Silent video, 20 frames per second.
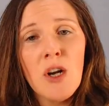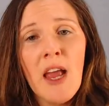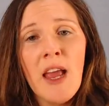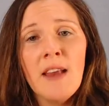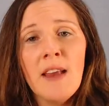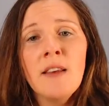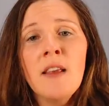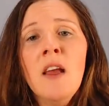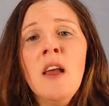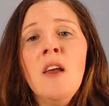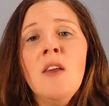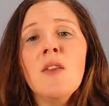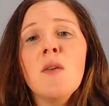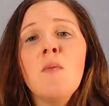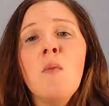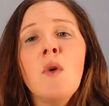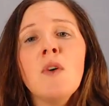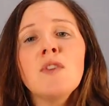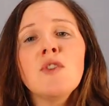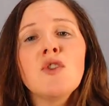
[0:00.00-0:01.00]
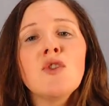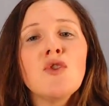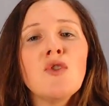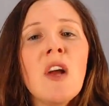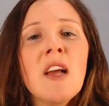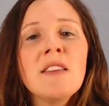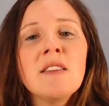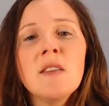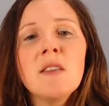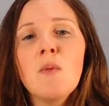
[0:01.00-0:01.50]
And the more
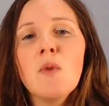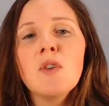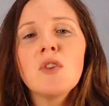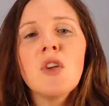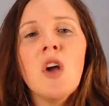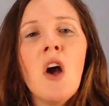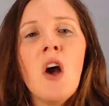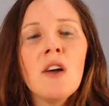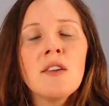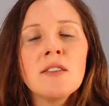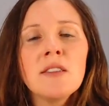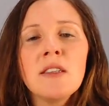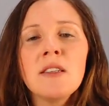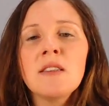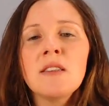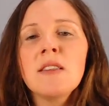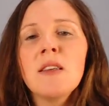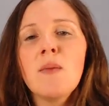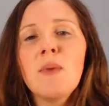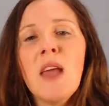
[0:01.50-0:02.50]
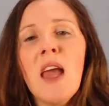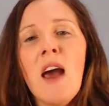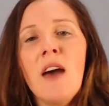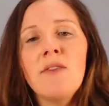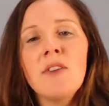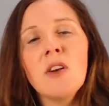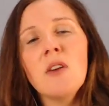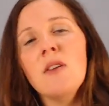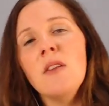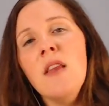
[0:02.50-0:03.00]
stress, the more toxins that we
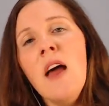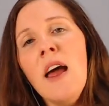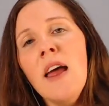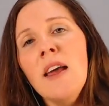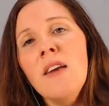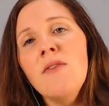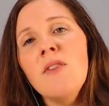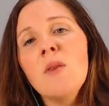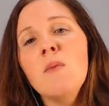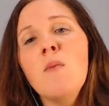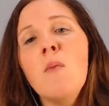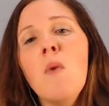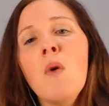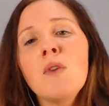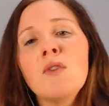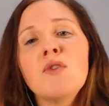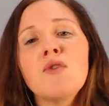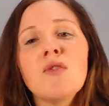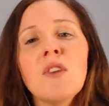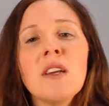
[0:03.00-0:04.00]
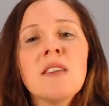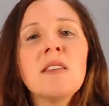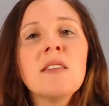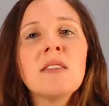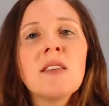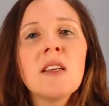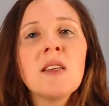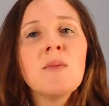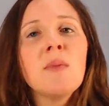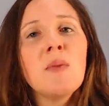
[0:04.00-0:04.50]
have in our life, the more stress
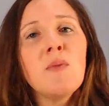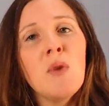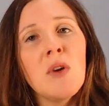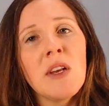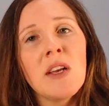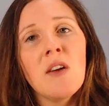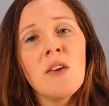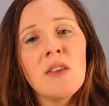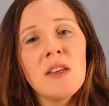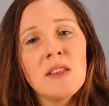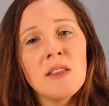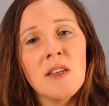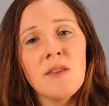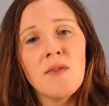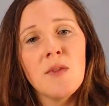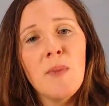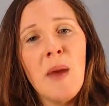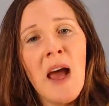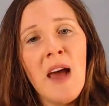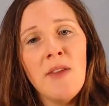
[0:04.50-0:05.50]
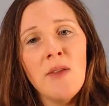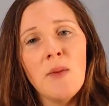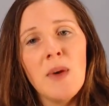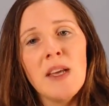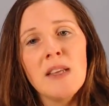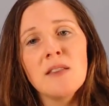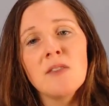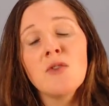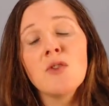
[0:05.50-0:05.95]
it's going to be putting on these liver pathways.